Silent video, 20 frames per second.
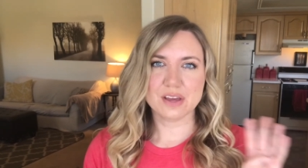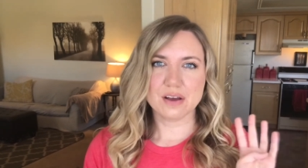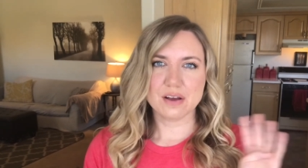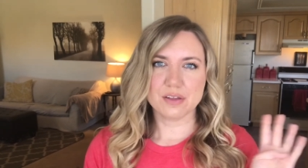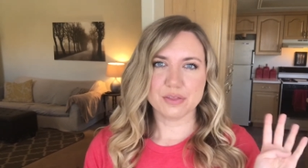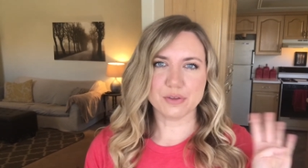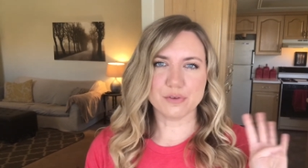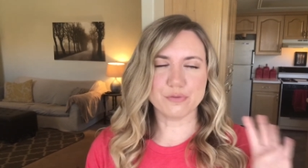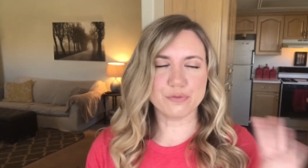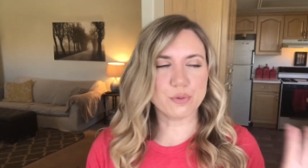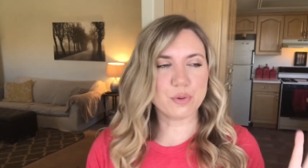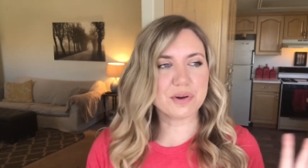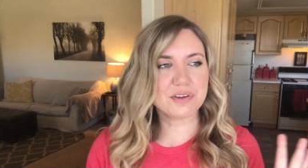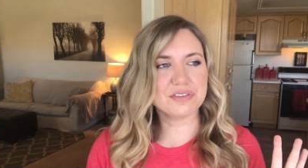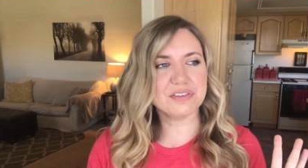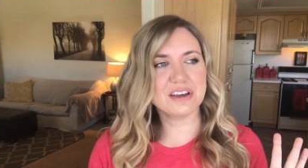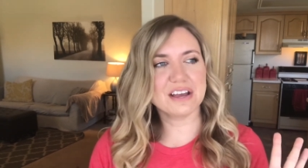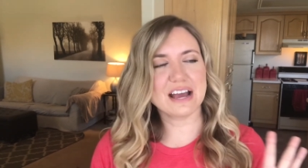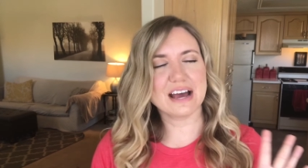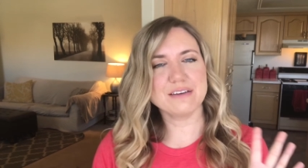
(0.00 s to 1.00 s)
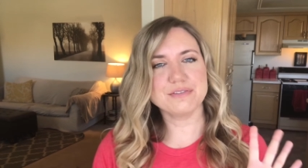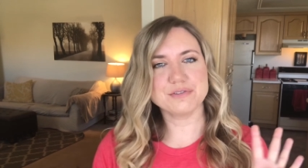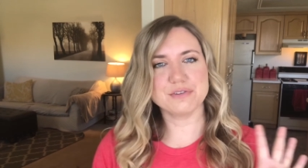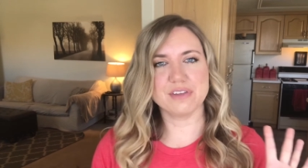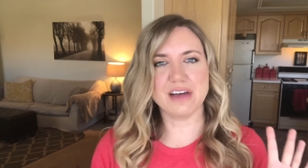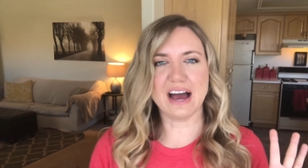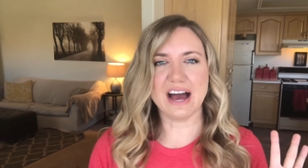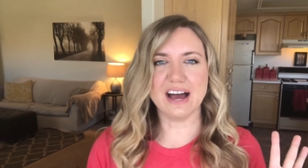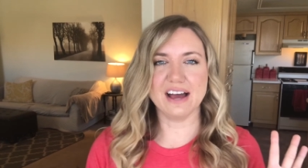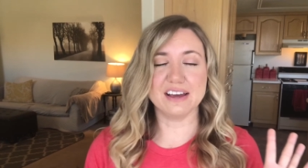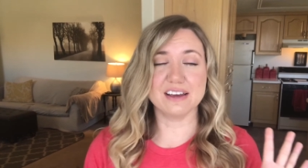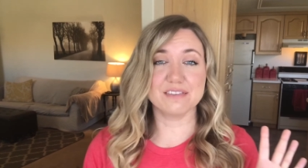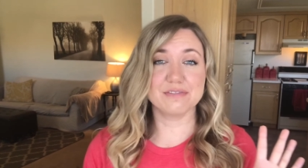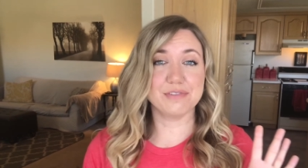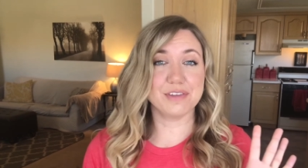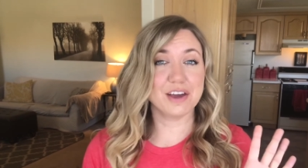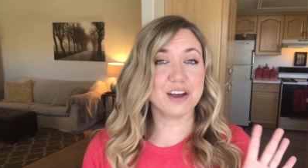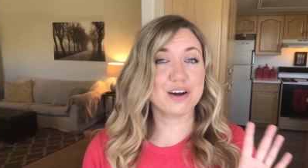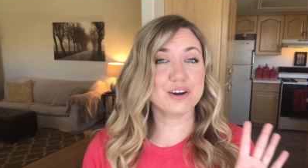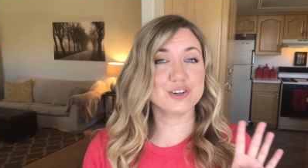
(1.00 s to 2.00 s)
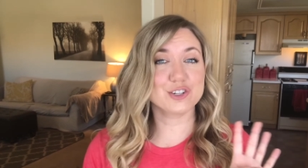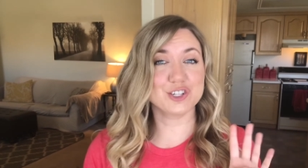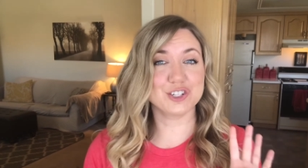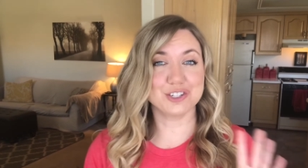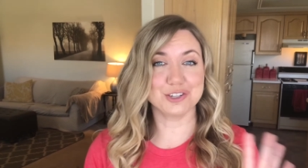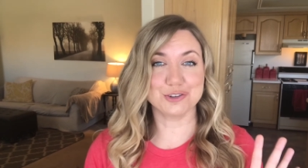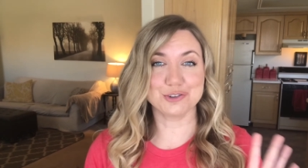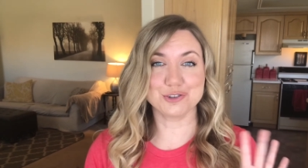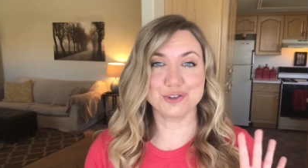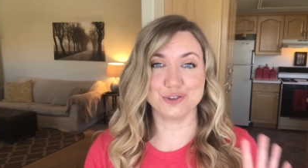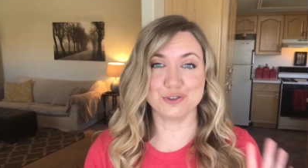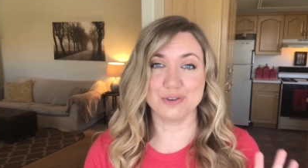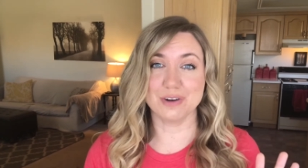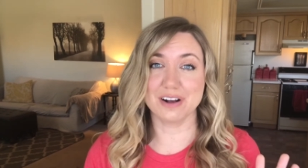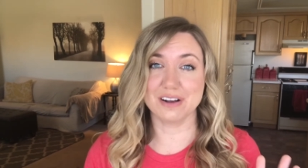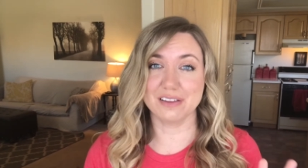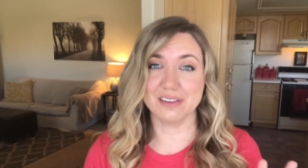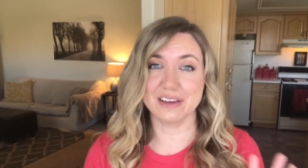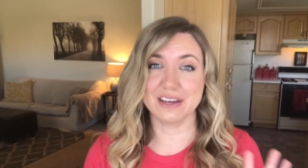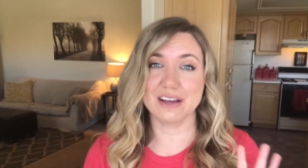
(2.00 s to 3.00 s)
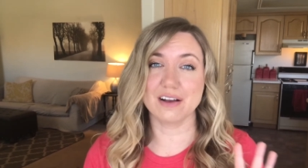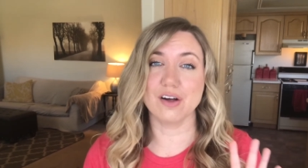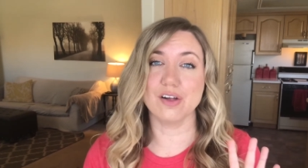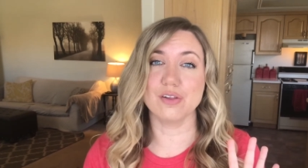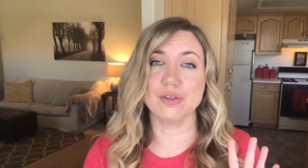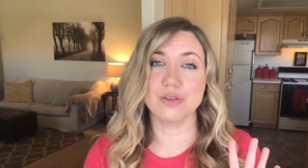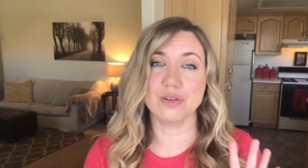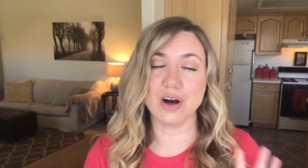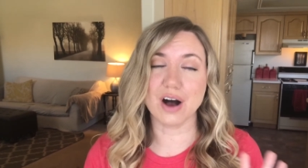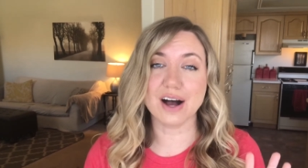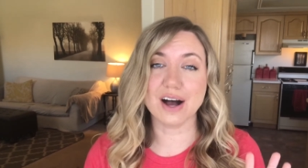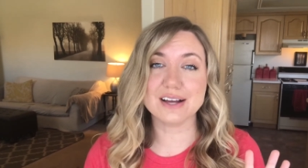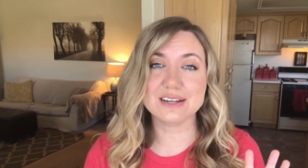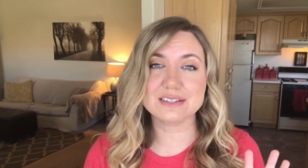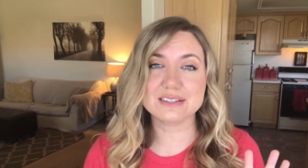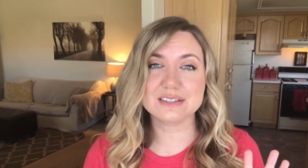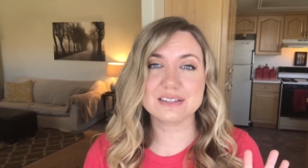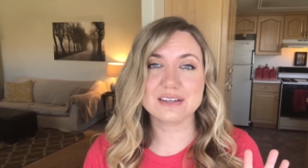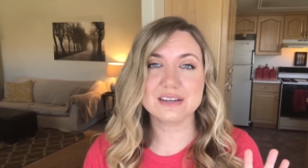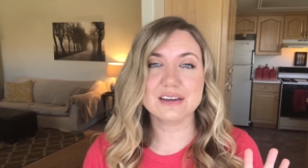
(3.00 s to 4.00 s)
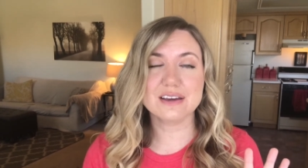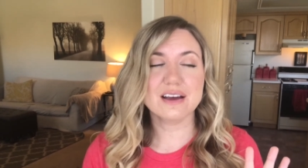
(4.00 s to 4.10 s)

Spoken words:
The fourth thing after that, if they are still struggling a lot,